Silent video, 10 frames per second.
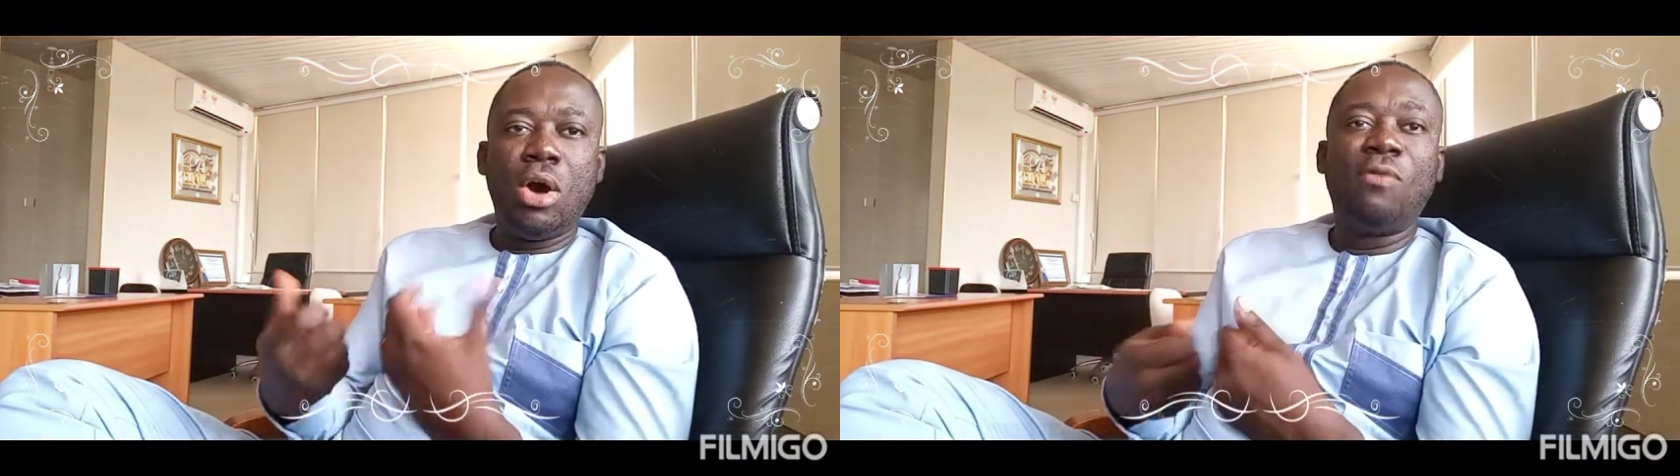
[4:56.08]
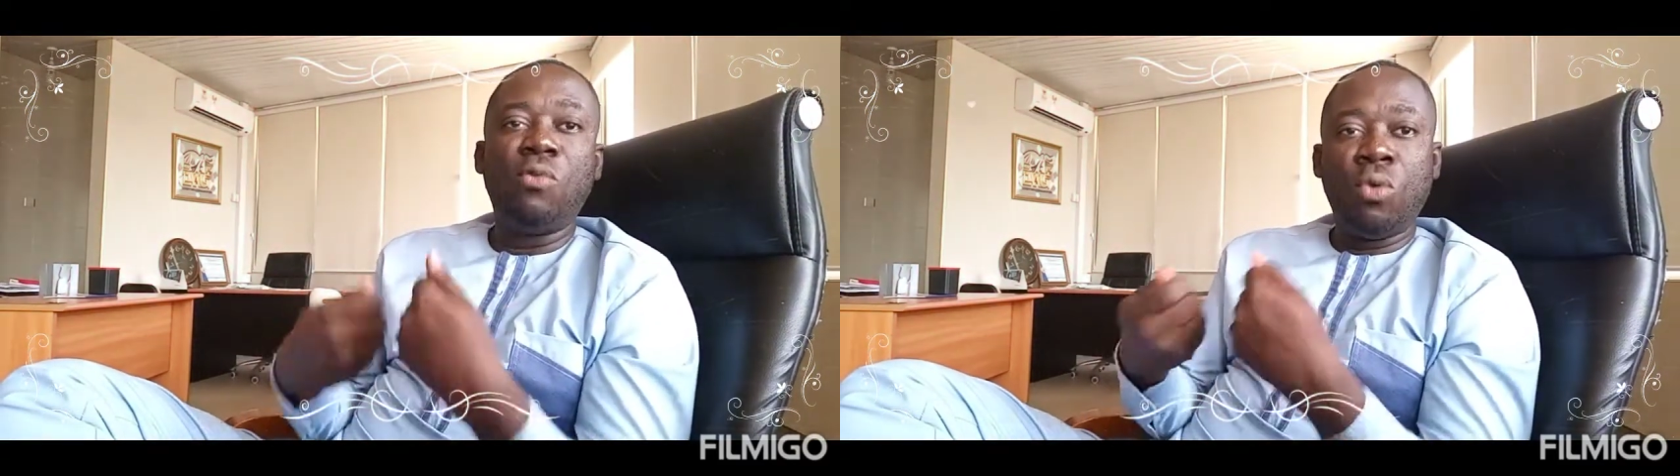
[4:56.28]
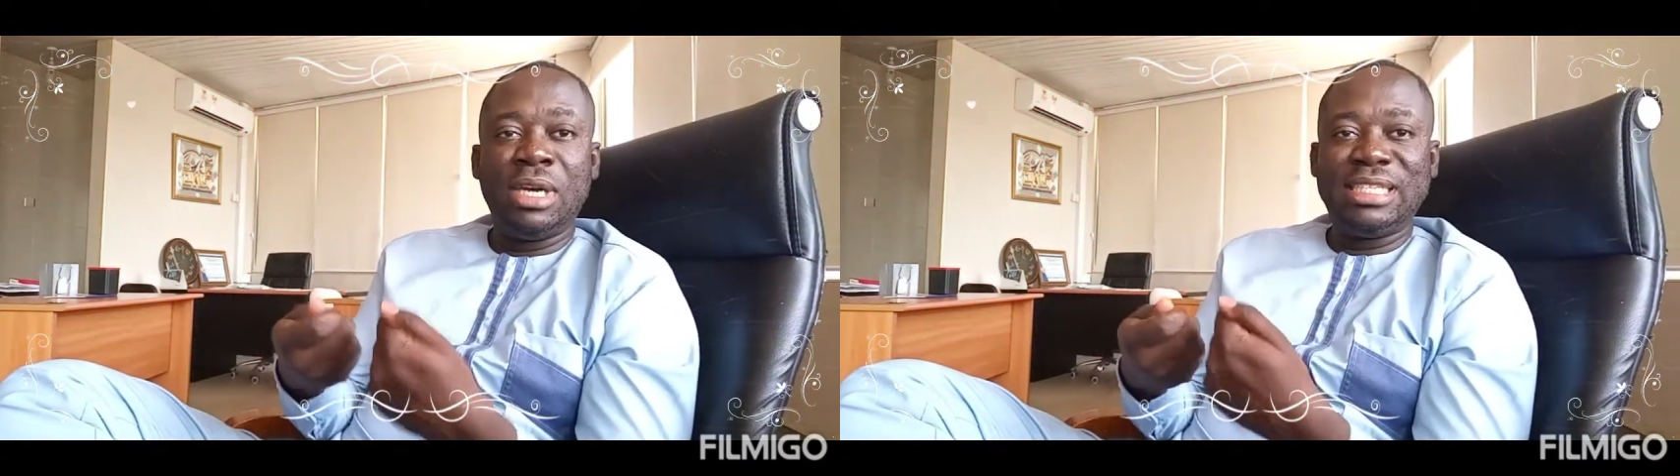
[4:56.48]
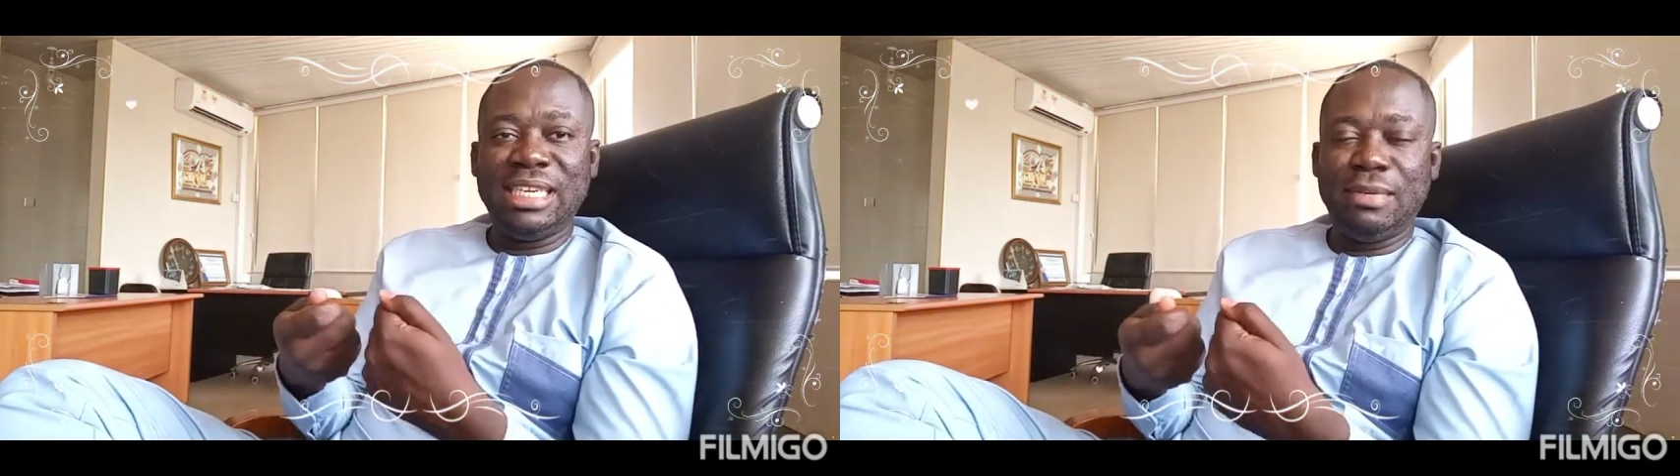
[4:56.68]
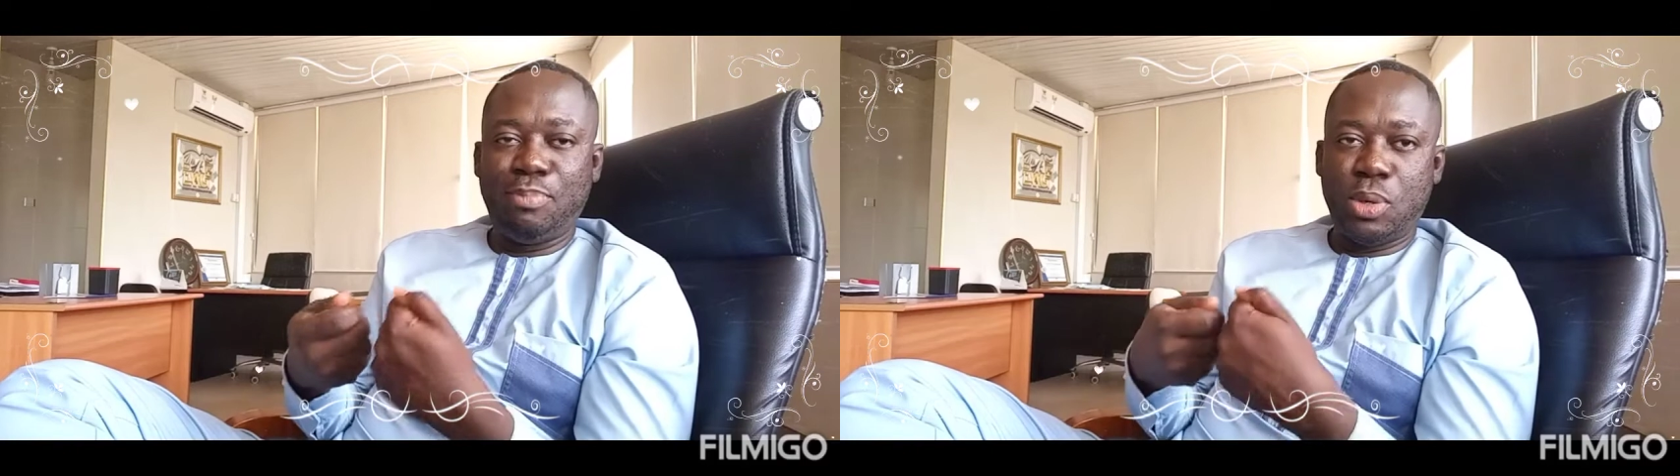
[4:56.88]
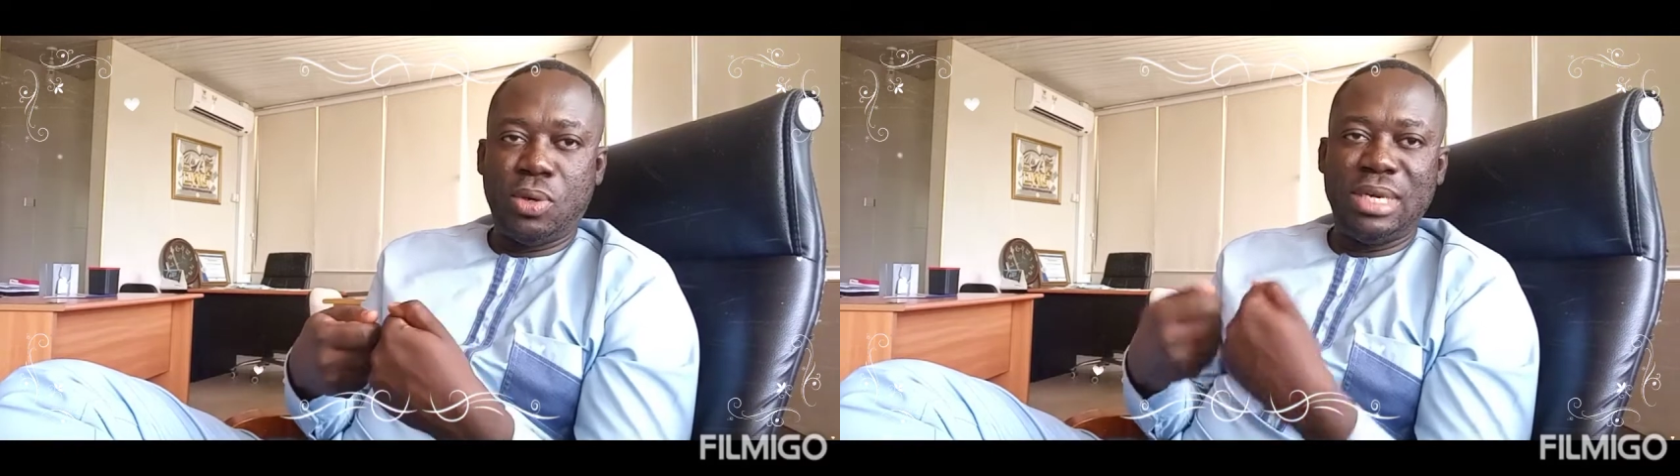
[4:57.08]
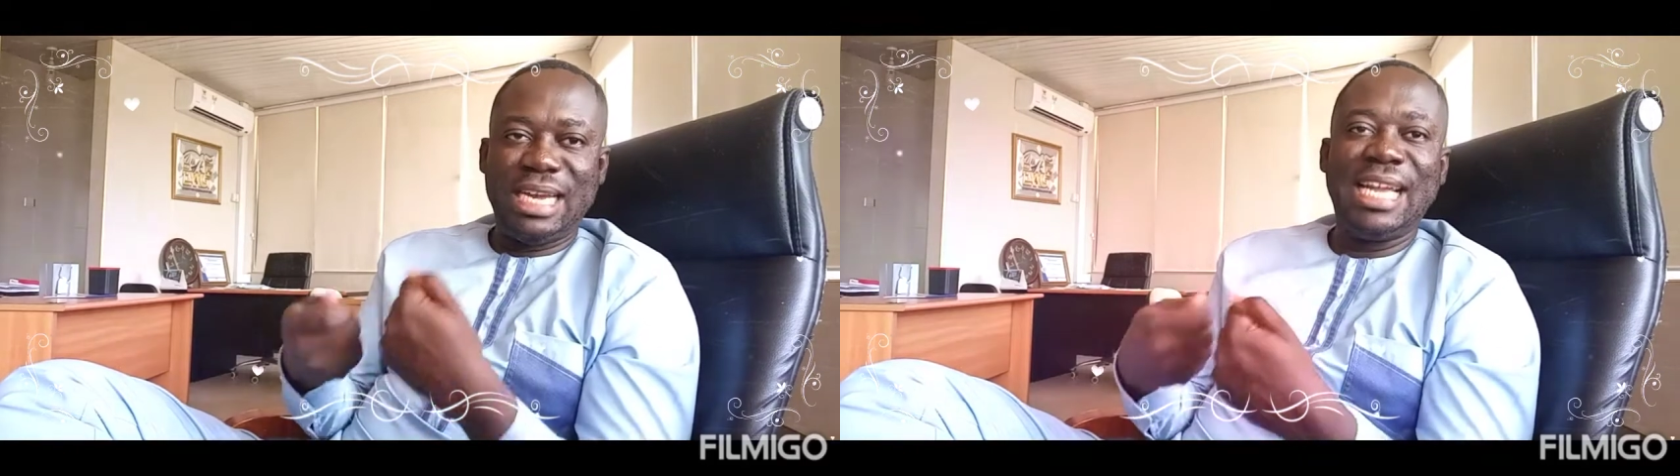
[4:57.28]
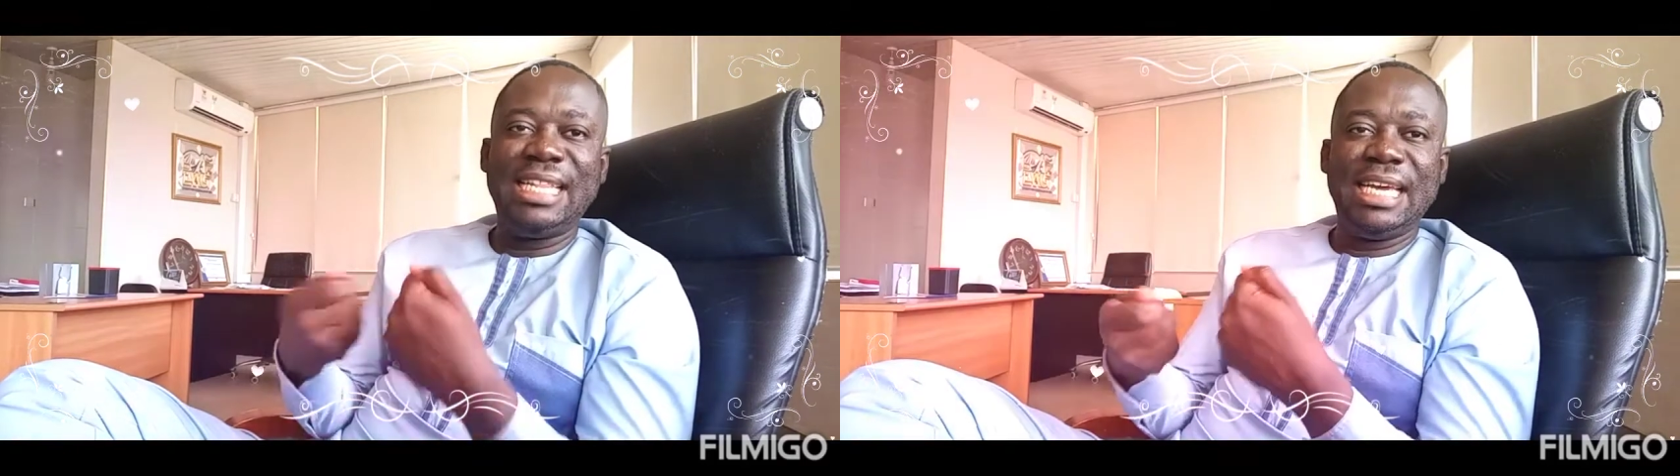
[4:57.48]
of watching porn
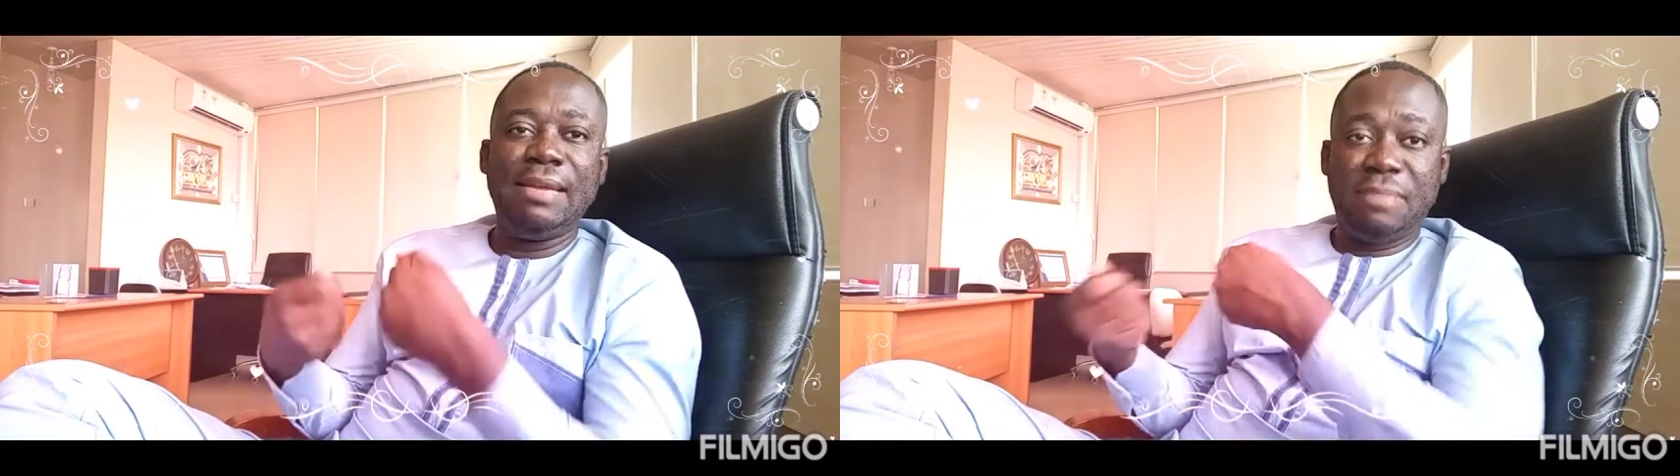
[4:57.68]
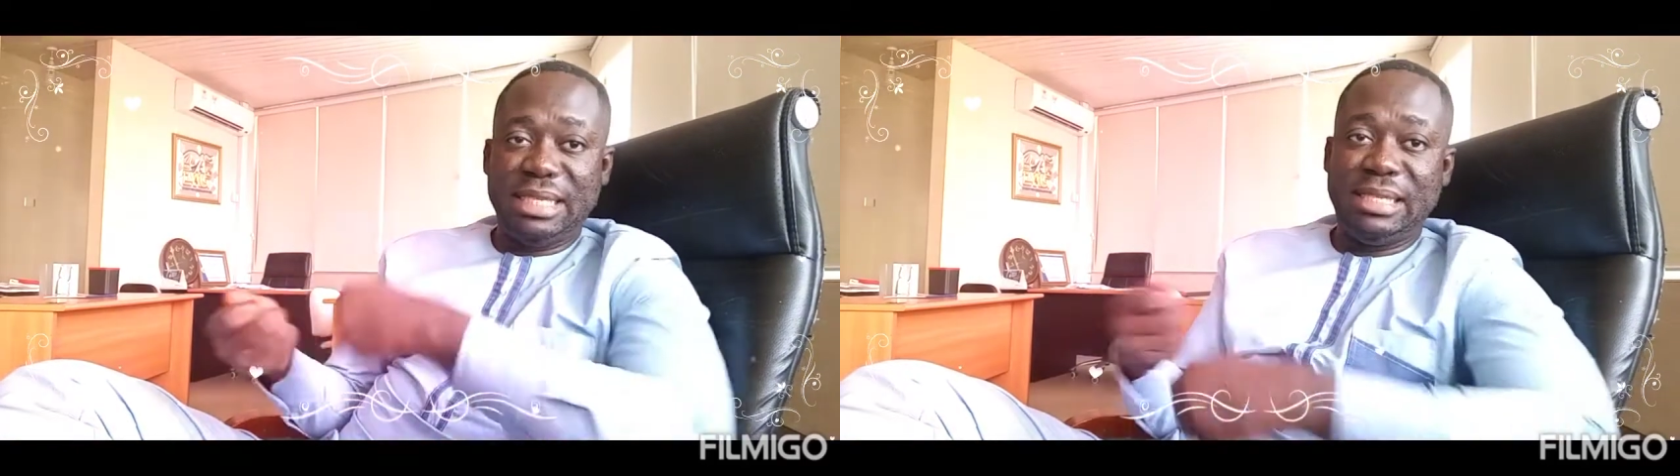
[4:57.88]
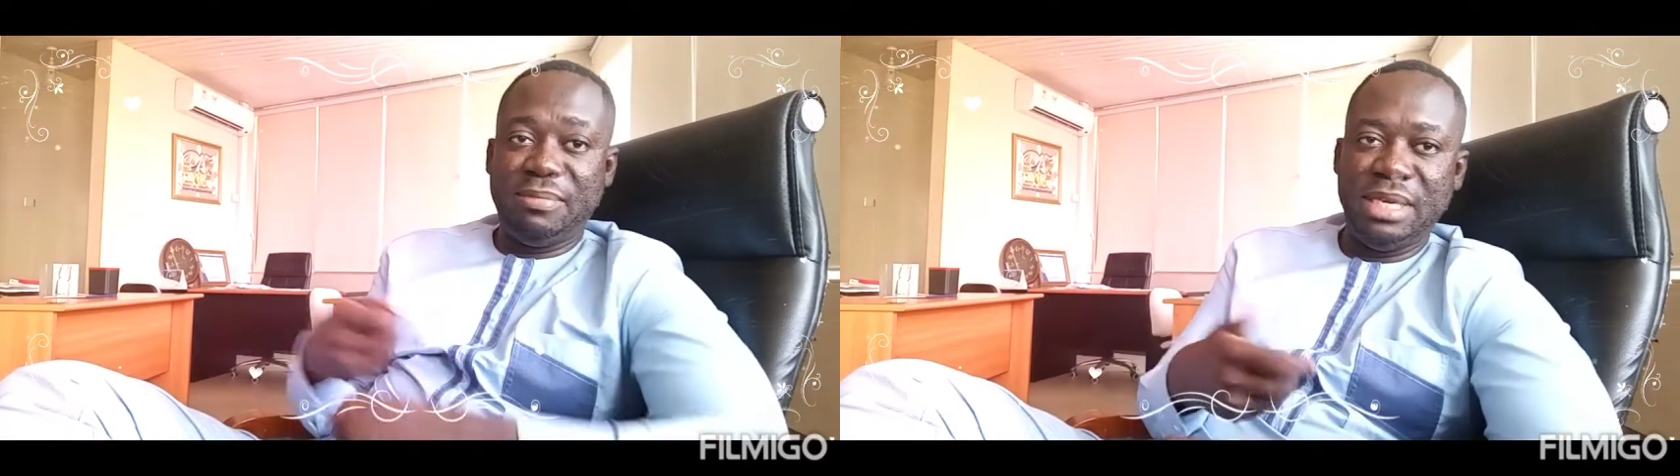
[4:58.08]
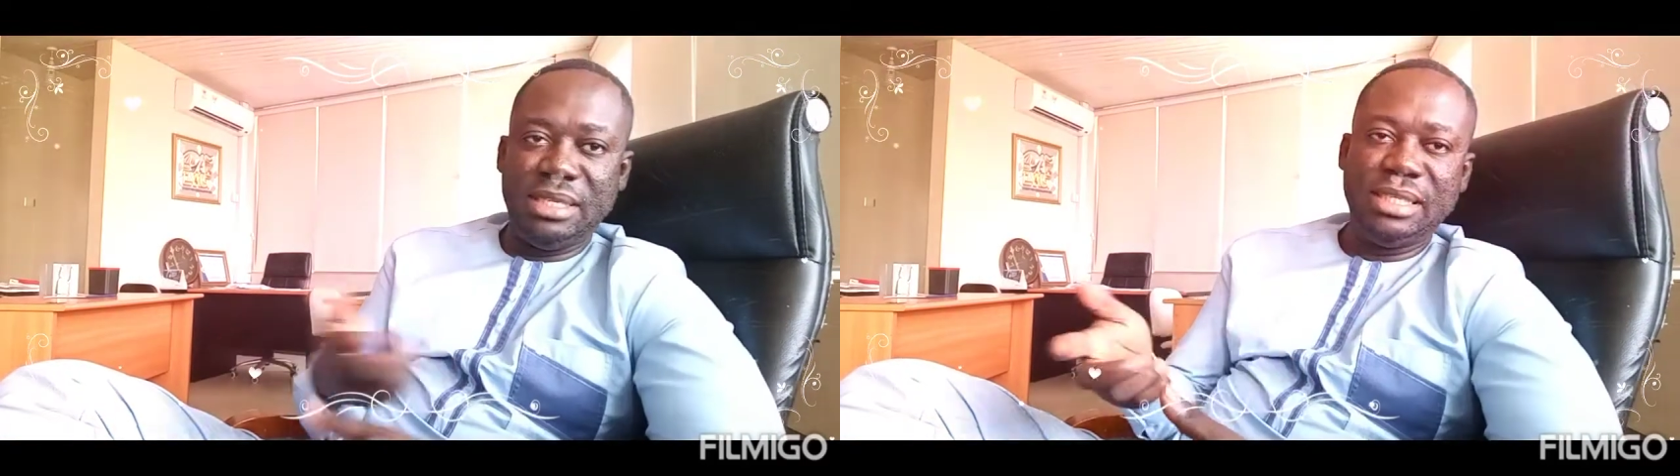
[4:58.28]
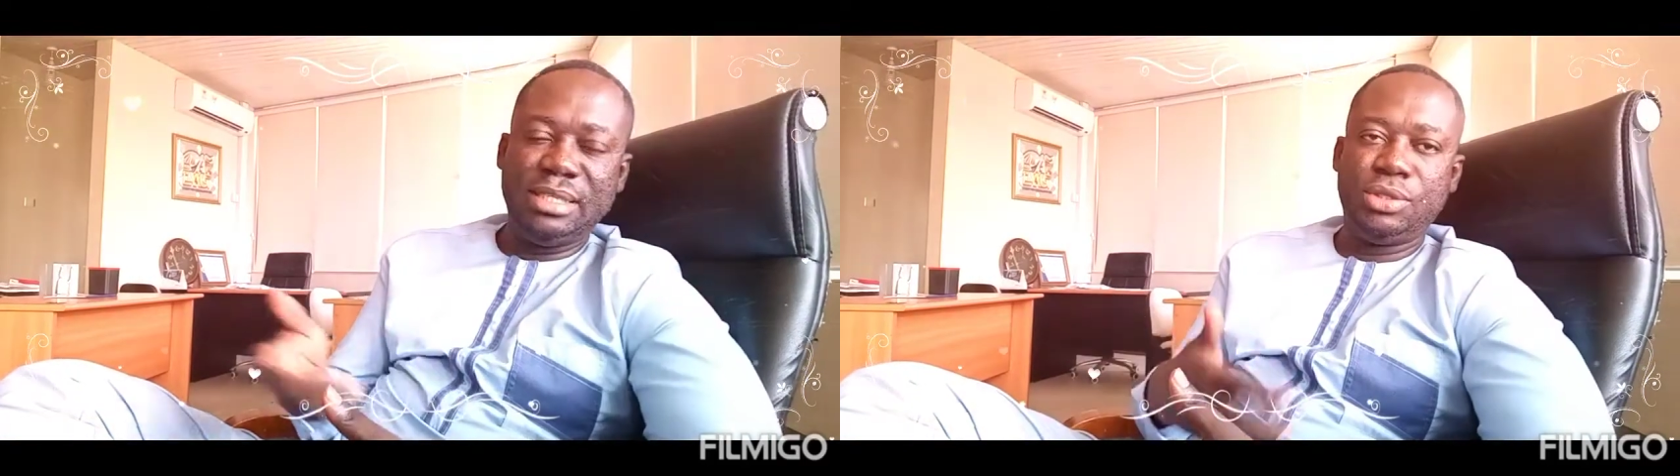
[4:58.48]
and then masturbating.